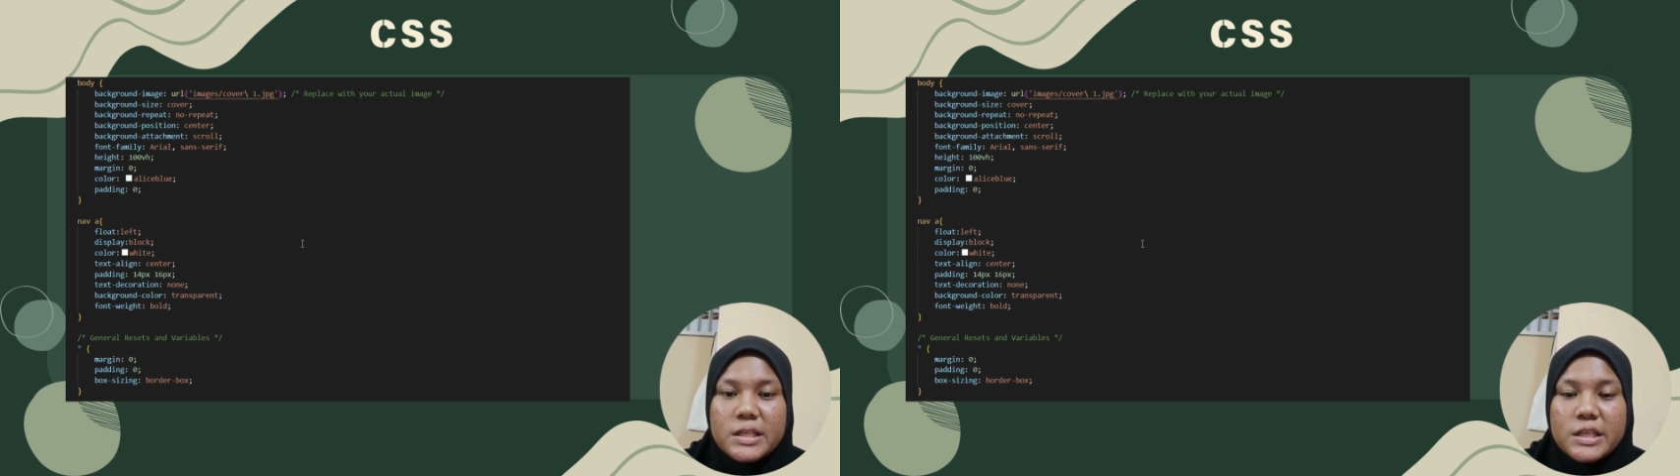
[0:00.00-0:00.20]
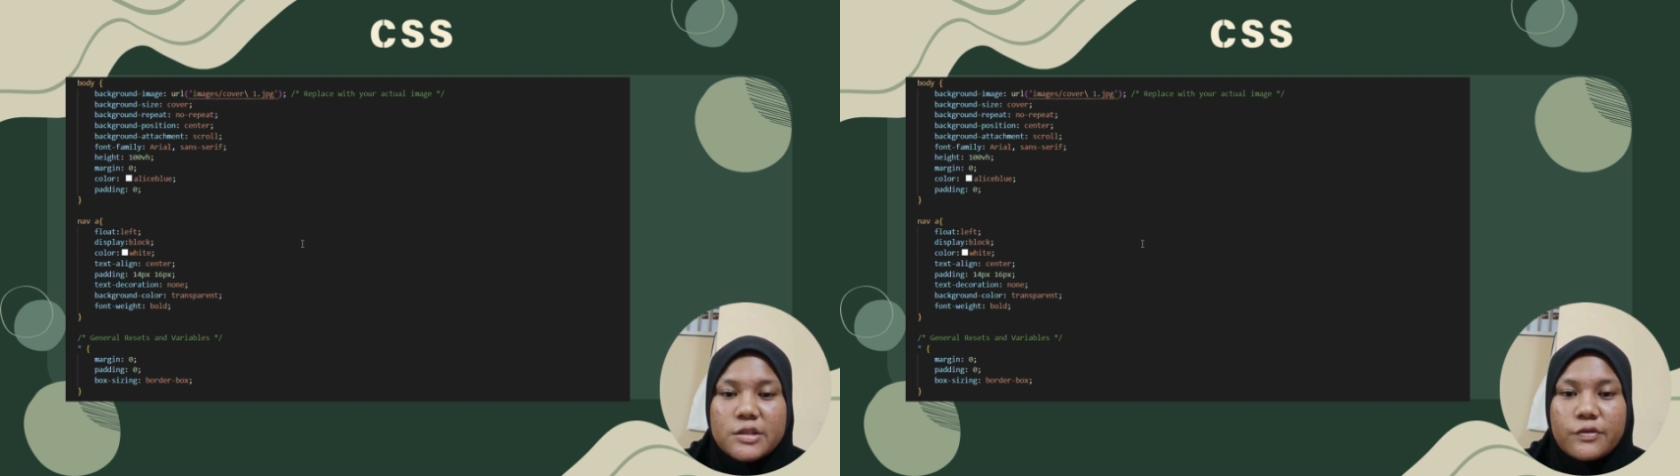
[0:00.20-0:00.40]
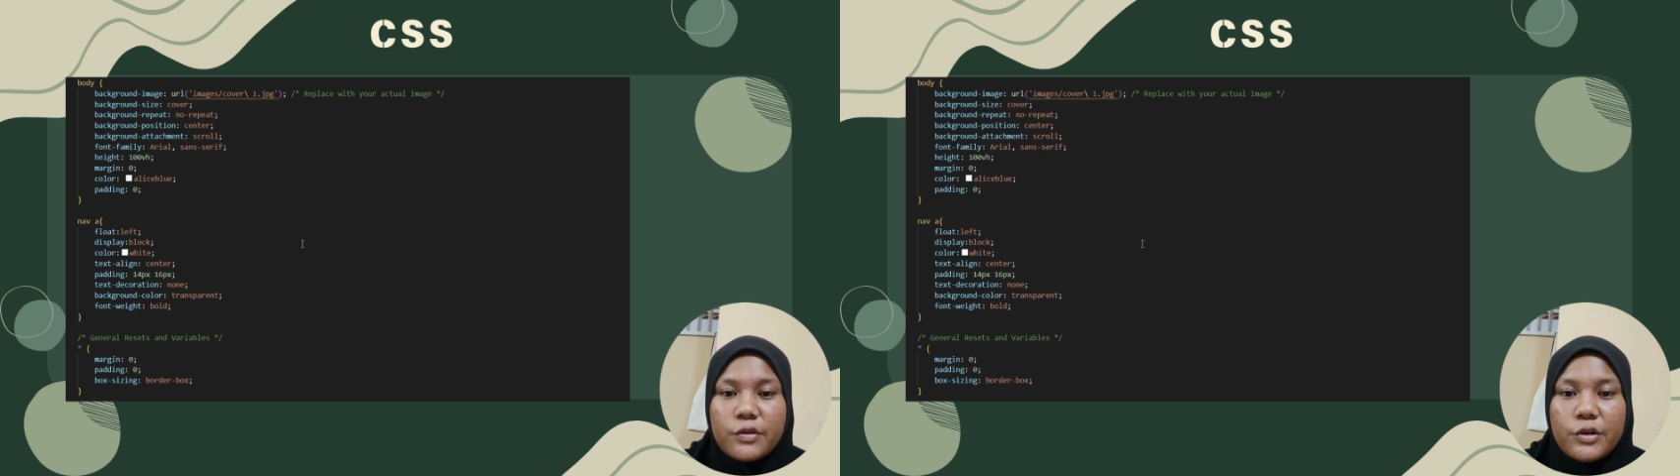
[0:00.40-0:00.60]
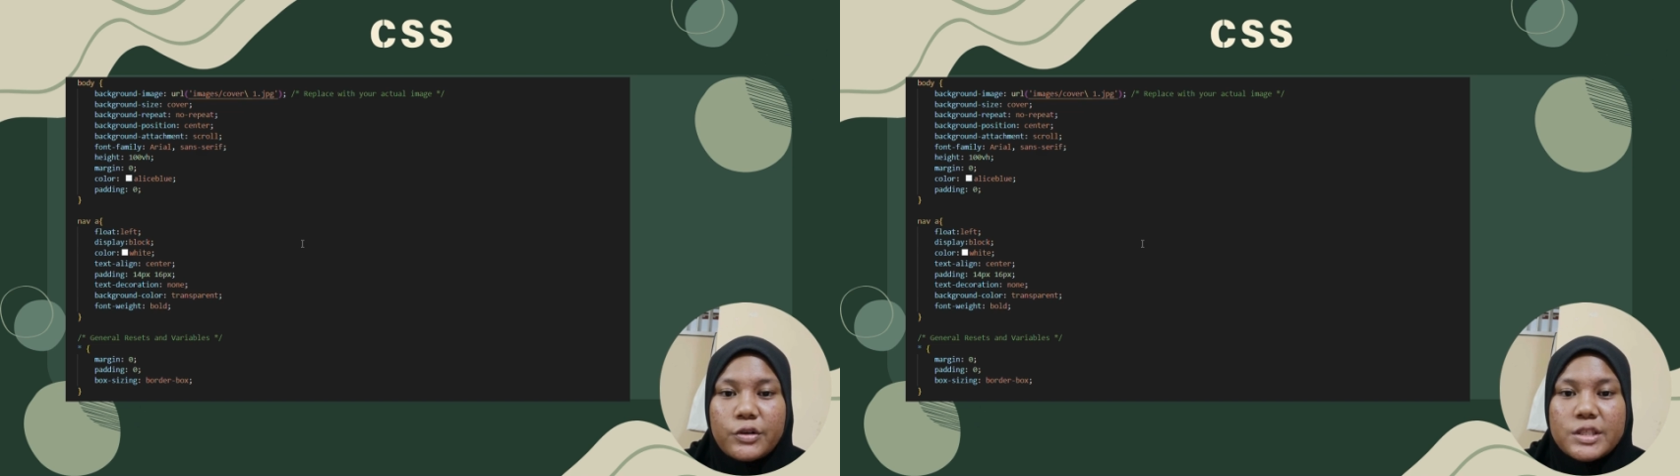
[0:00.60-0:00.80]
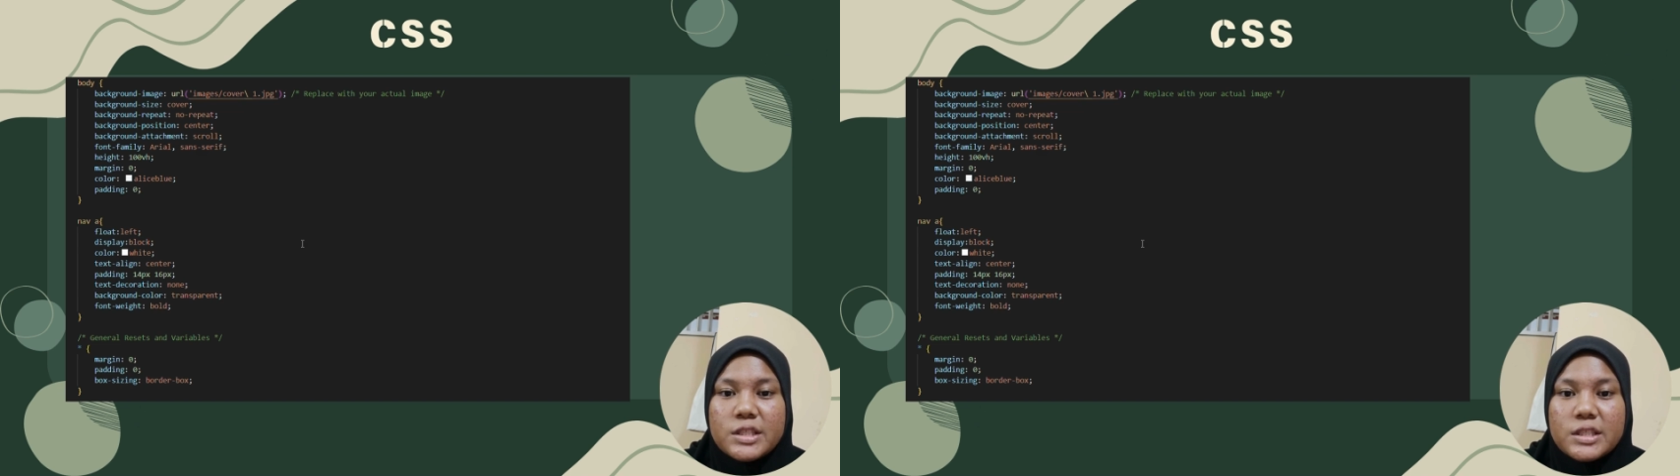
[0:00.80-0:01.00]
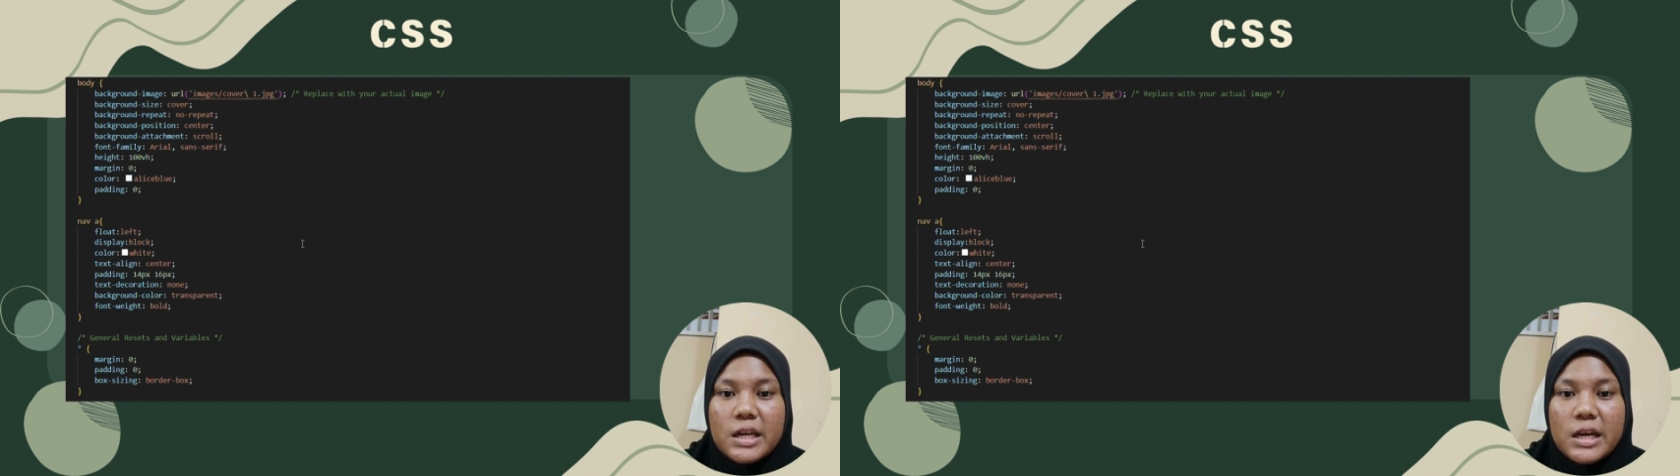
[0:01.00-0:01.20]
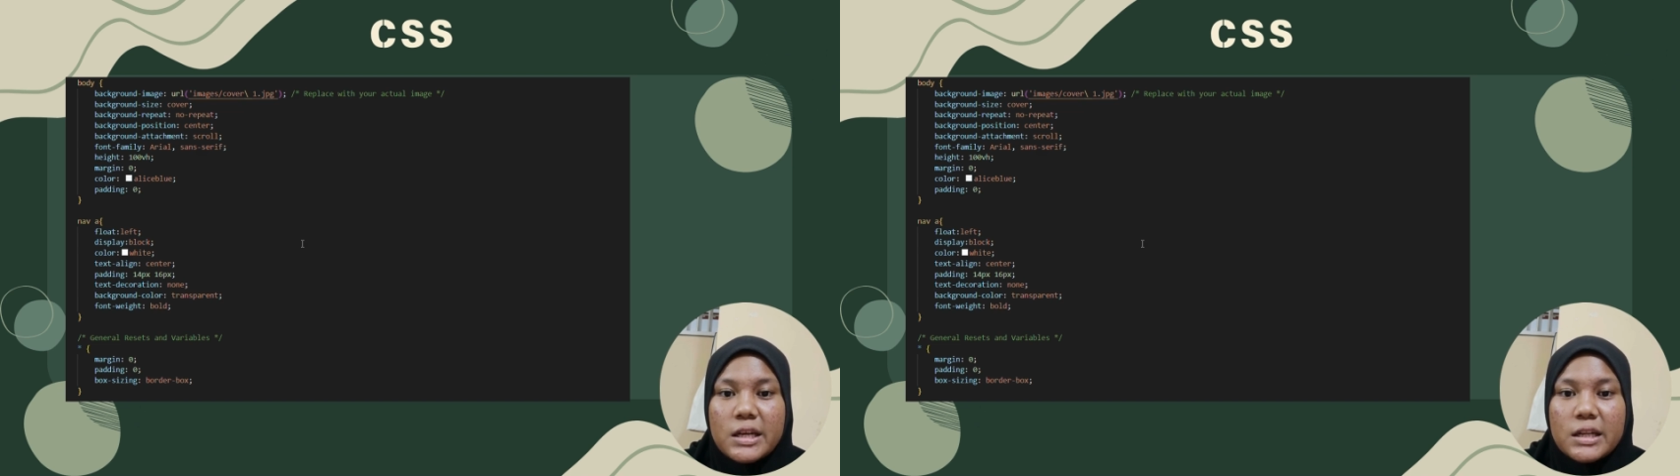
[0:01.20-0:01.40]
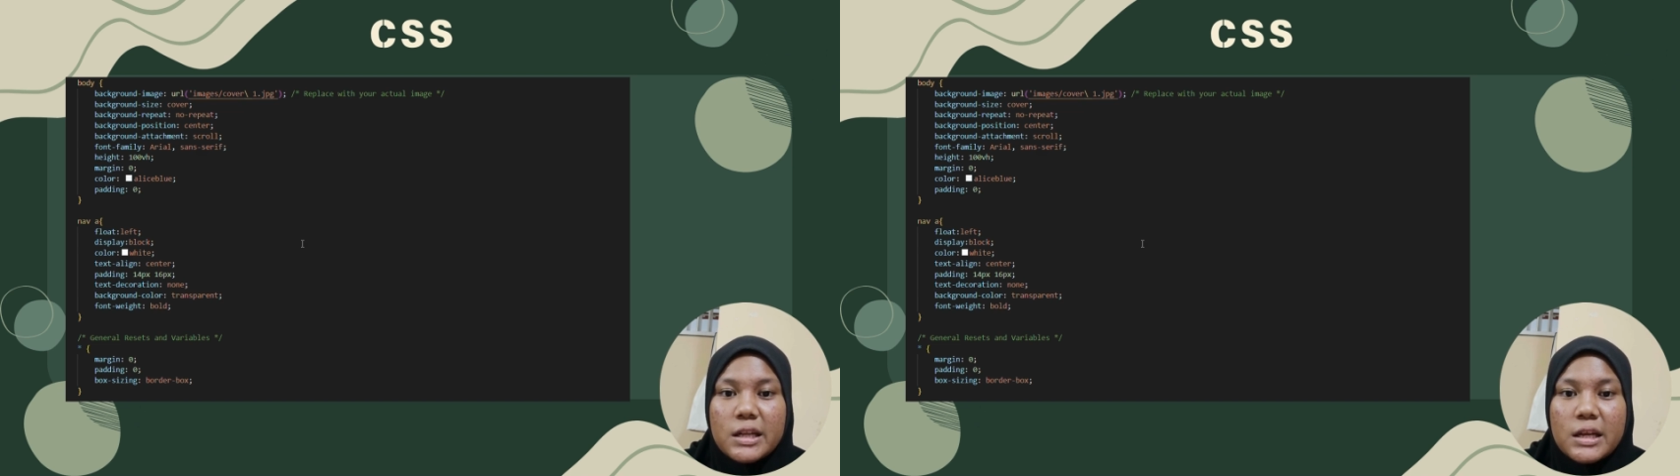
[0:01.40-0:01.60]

is for style.